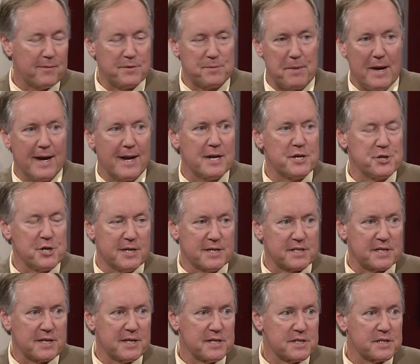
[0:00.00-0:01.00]
Paddy
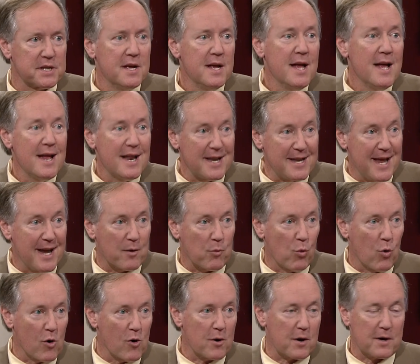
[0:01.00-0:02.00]
Chayefsky's
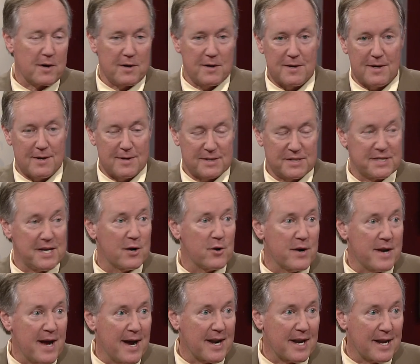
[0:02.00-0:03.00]
network, uh, Saturday
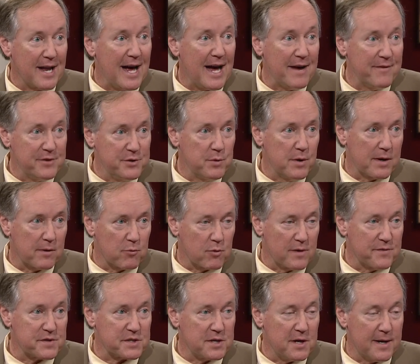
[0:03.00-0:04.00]
Night Live doing
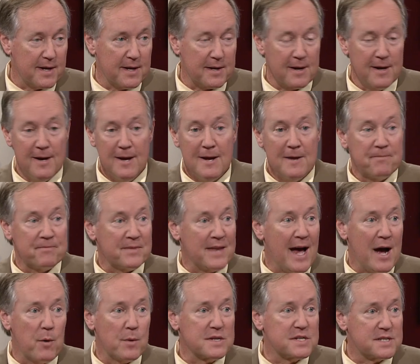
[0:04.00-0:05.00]
riffs on it.
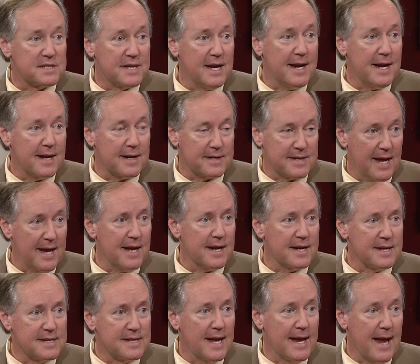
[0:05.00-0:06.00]
Now it's day, day in and
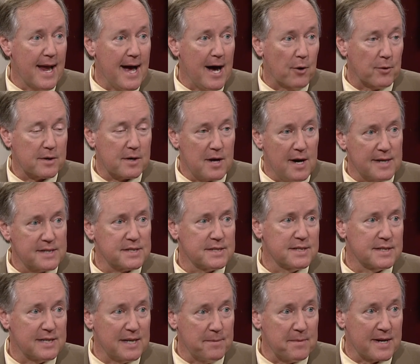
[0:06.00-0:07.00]
day out, constant
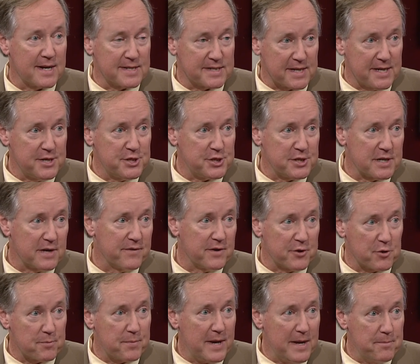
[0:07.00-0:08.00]
demonization of other
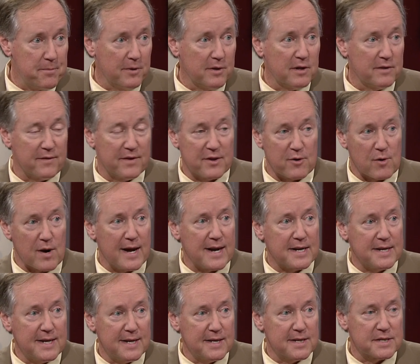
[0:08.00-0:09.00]
people, of other
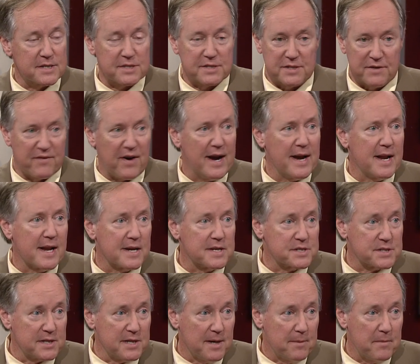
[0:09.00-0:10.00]
ideas, dividing us
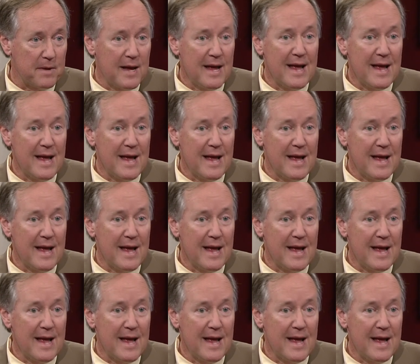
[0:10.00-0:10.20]
up.